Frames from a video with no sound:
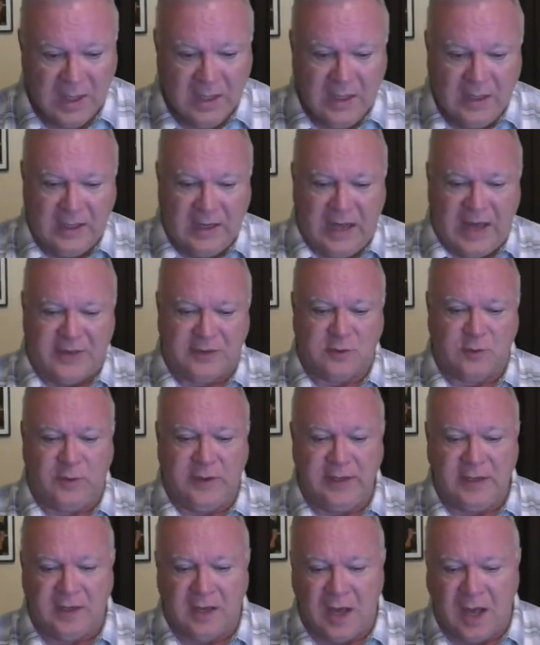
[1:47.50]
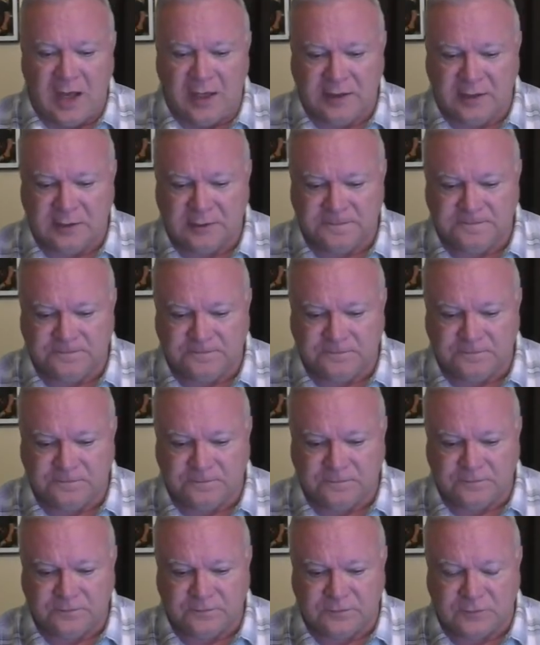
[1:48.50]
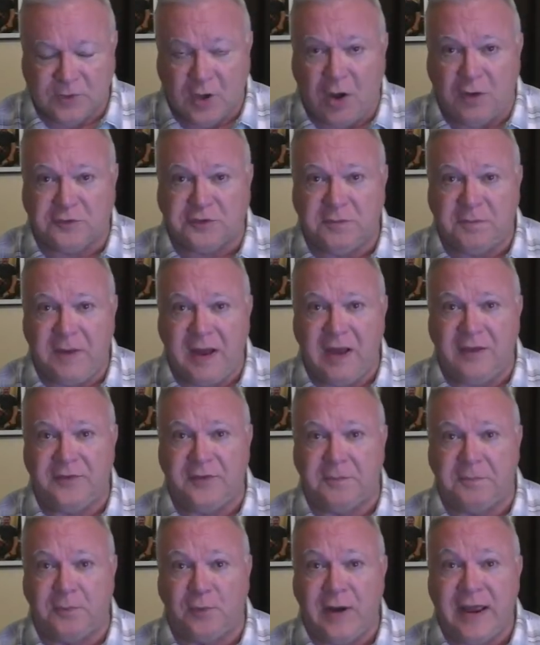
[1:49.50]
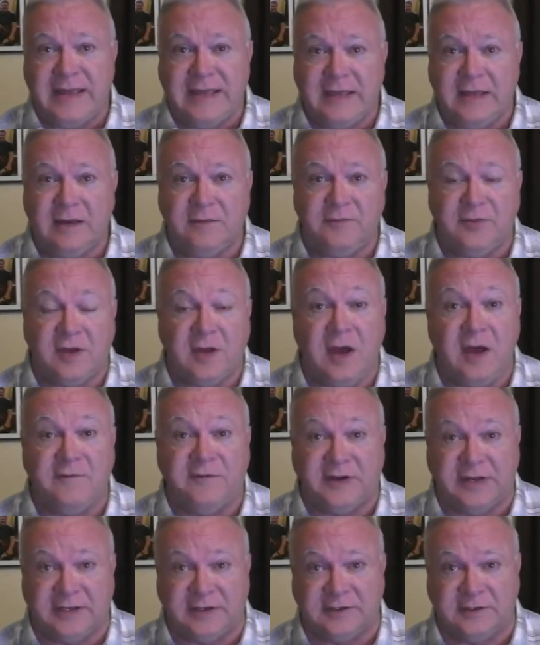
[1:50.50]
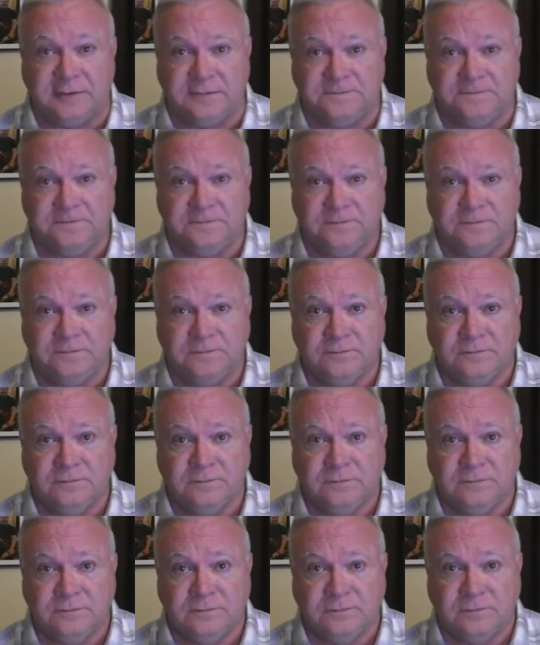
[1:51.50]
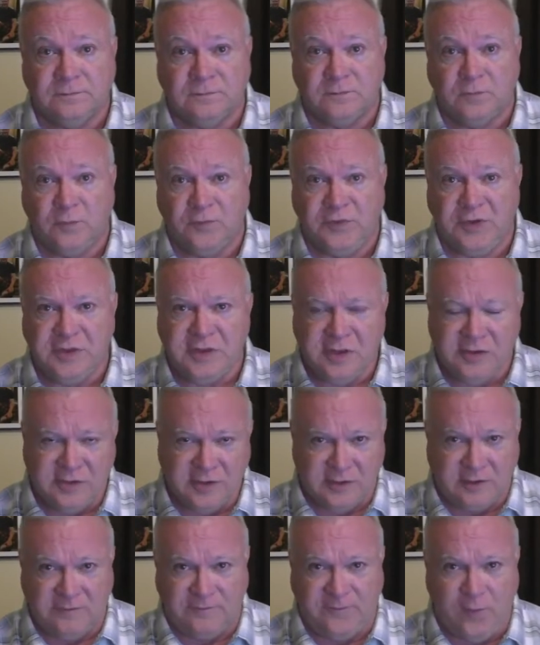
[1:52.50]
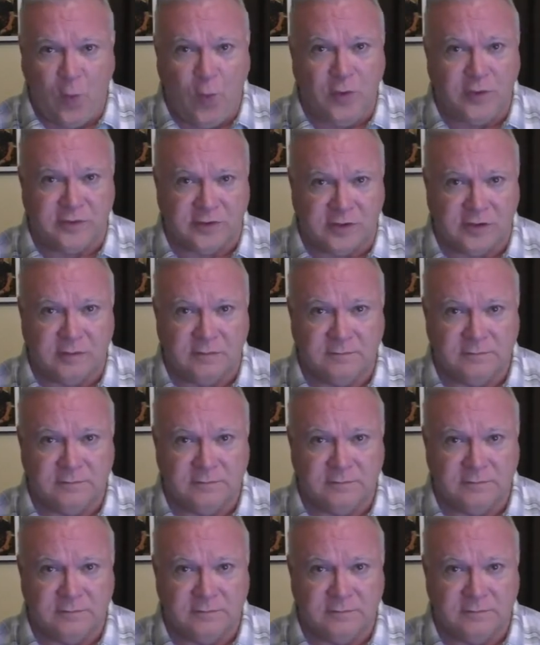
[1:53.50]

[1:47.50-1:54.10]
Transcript: Last week, God talked about the breaking of the covenant. This is a divorce